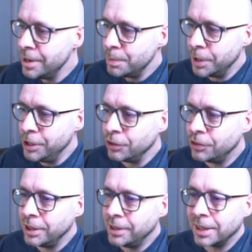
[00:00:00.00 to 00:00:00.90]
But you can
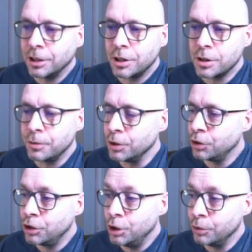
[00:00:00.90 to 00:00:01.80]
see, take a look at the
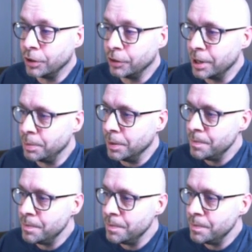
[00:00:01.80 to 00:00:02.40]
first two, for example.